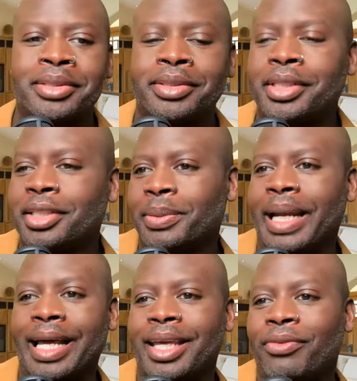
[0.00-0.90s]
This is what
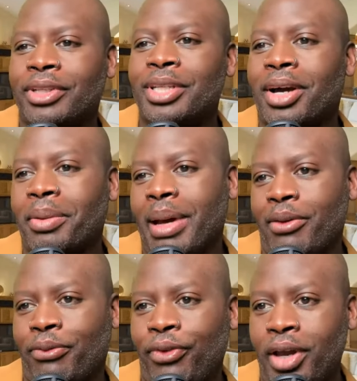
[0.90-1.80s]
I get for talking about
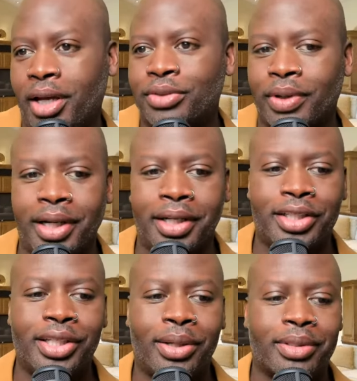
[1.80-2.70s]
Fedra, honey.
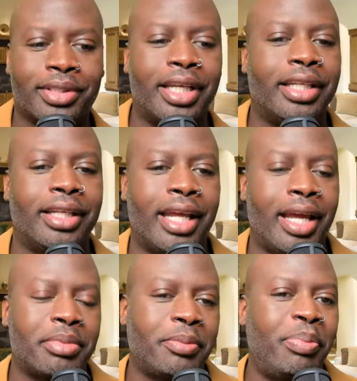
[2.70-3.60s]
She don't send the
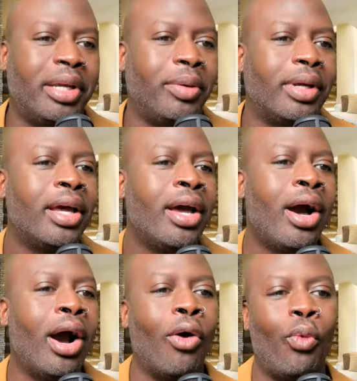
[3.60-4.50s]
damn spirit
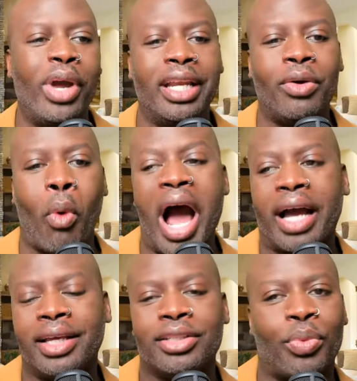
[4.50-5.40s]
of Willie
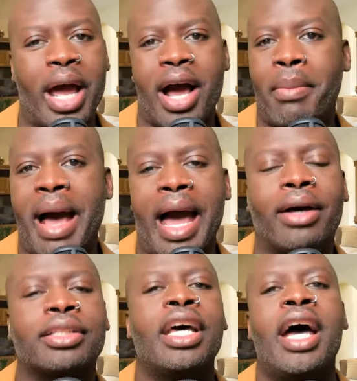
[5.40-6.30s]
Watkins around my
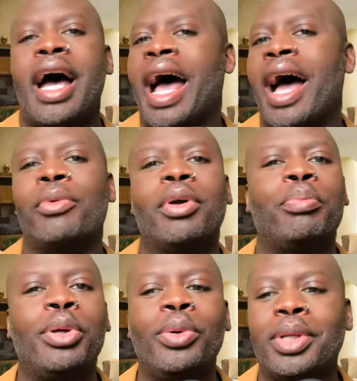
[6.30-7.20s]
house. I
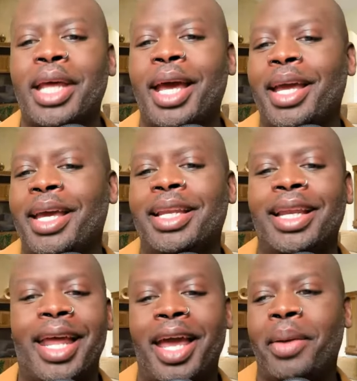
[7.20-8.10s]
rebuke that in the
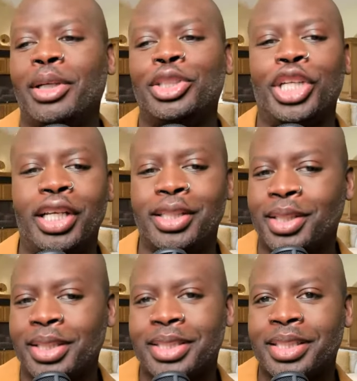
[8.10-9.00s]
name of
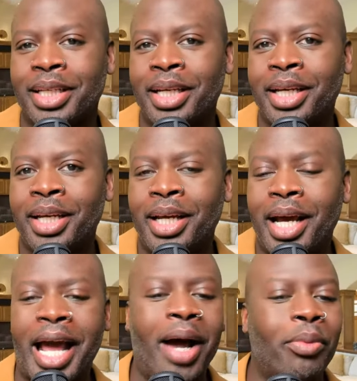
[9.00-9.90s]
Jesus.
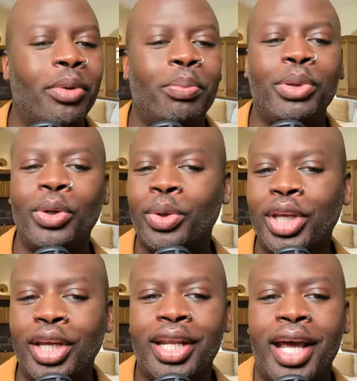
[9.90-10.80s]
I rebuke
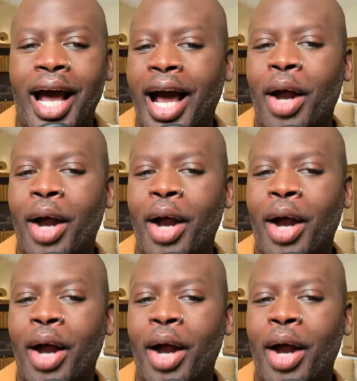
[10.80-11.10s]
it. I